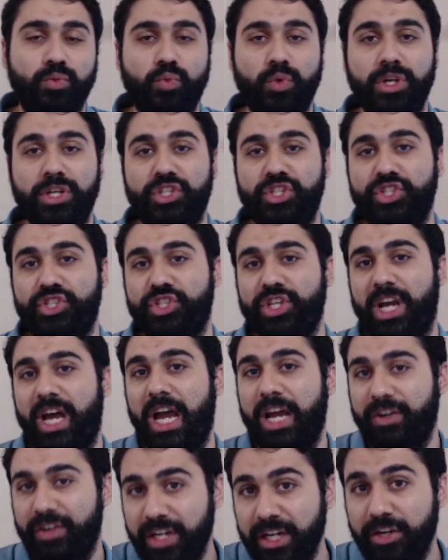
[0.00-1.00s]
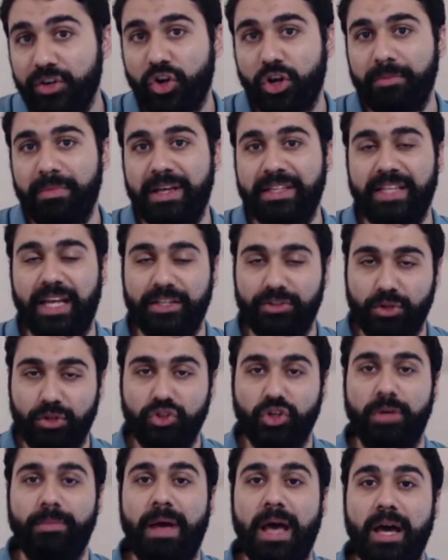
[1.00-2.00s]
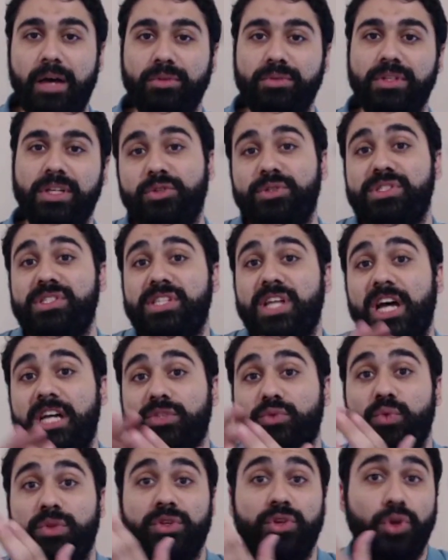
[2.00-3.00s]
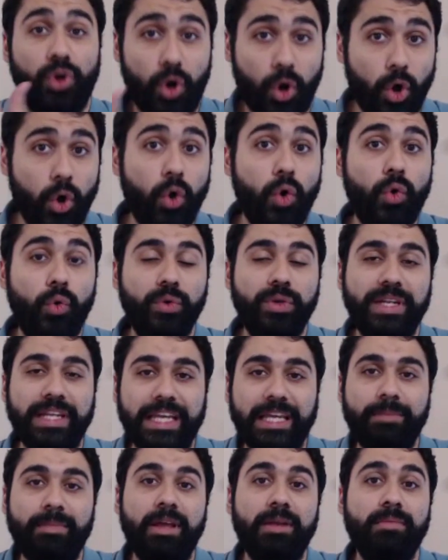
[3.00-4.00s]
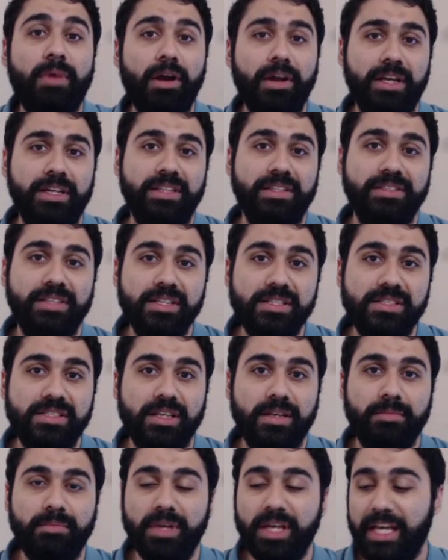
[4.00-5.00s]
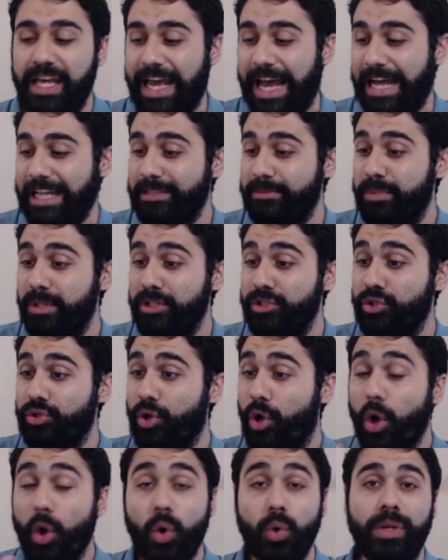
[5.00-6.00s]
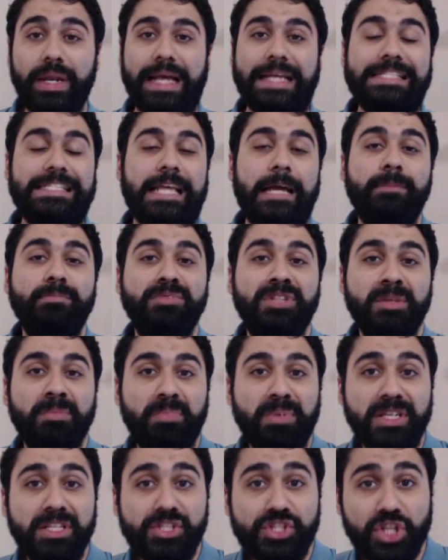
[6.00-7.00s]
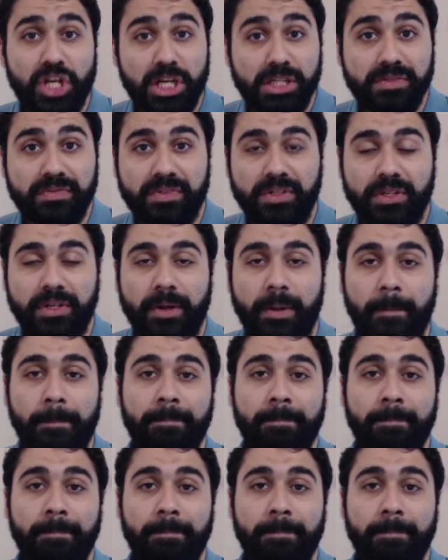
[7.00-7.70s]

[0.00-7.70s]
which I really recommend, I told you about, to start with your own email marketing system and build your own SMTP server.